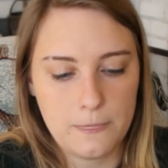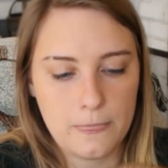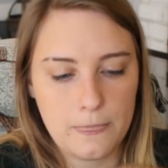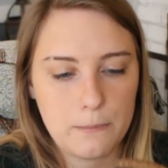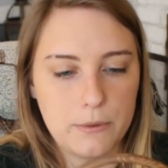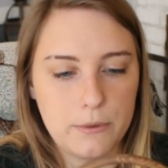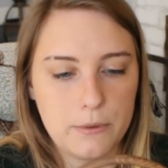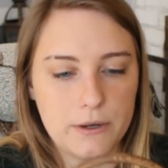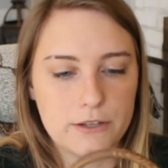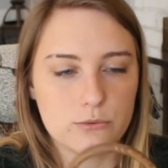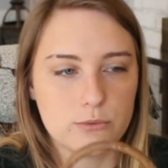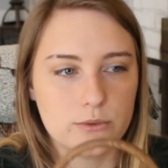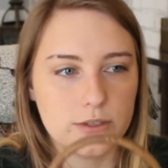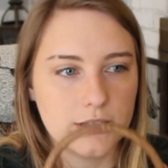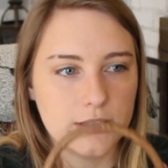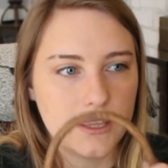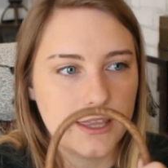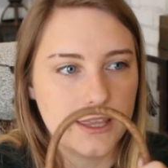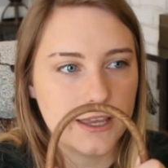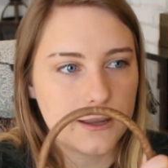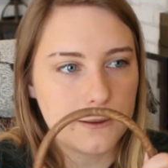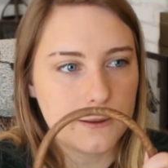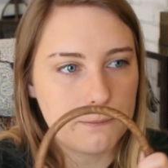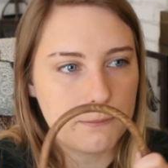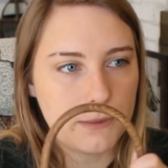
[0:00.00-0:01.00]
But it's really
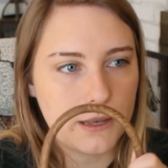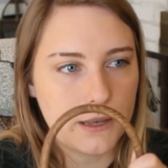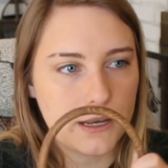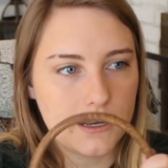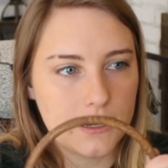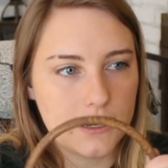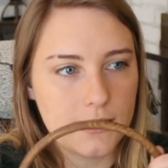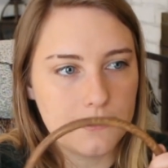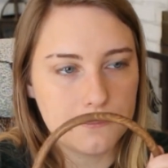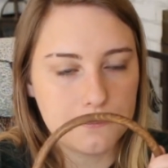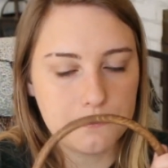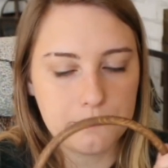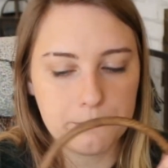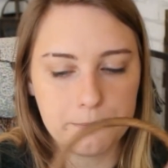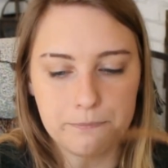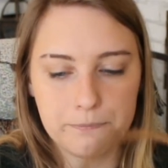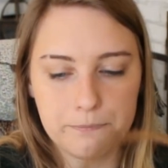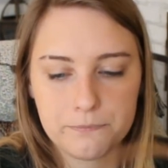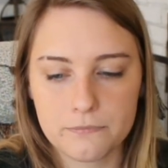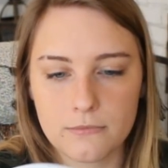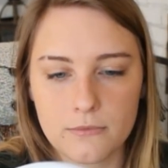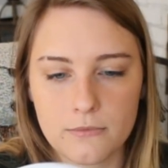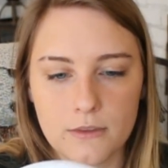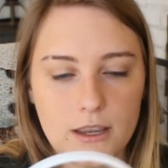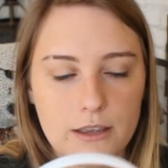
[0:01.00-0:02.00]
like bendy,
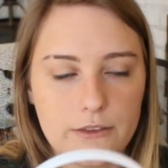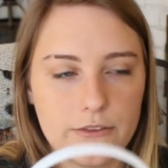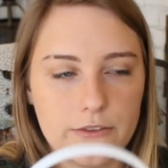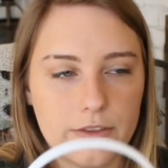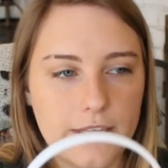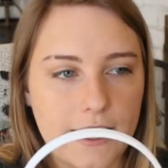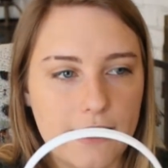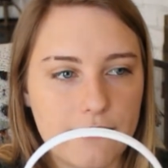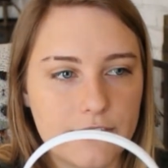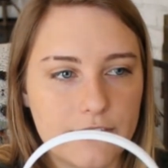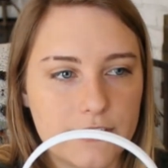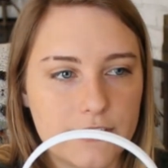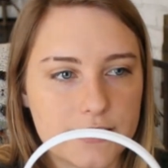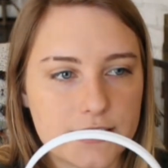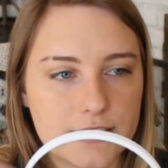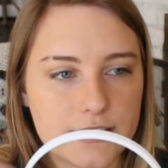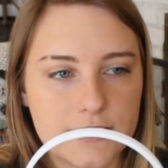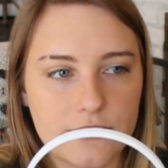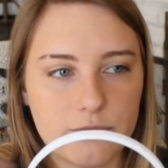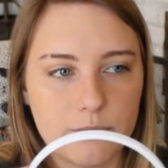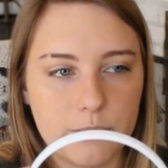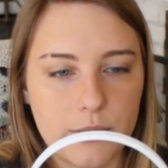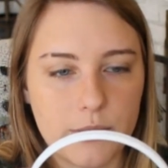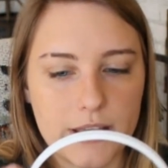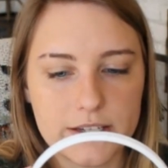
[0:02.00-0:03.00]
and they have this
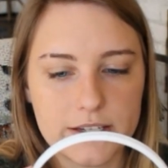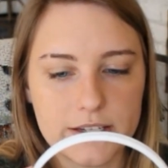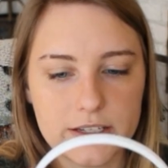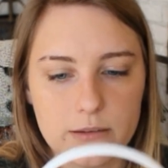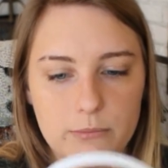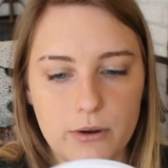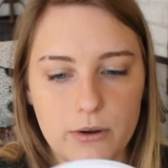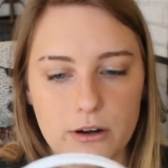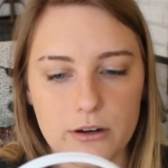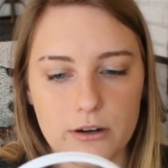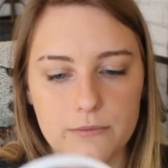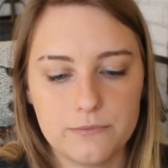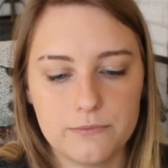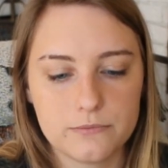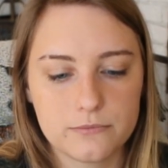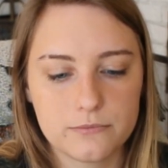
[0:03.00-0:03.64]
stiff plastic part.